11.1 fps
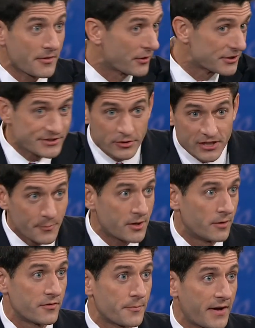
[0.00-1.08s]
They're still coming
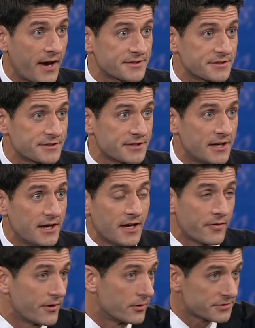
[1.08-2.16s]
over the passes.
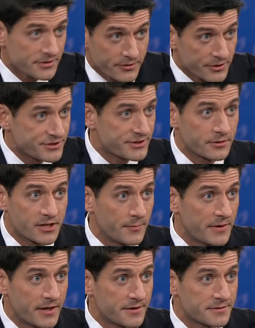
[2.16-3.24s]
They're still
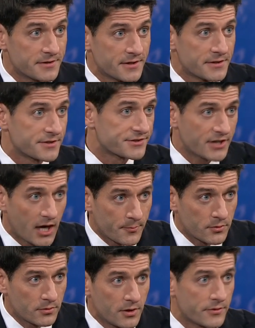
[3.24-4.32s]
coming in to
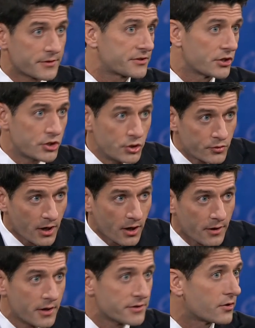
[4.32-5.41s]
Zabul, to
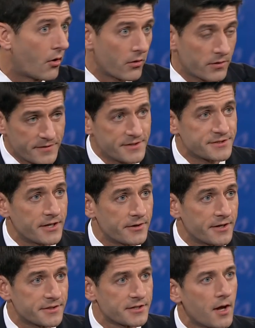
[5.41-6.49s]
Kunar, to all of these
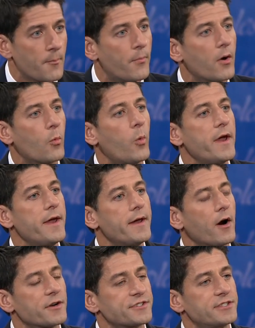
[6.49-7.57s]
areas. But we
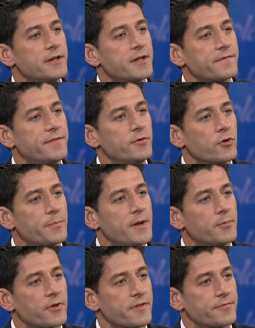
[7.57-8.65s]
are sending fewer
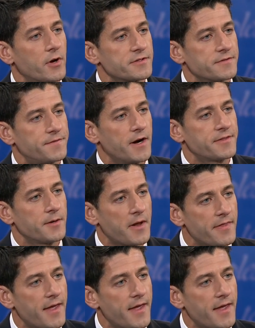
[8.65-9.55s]
people to the front to fight them, and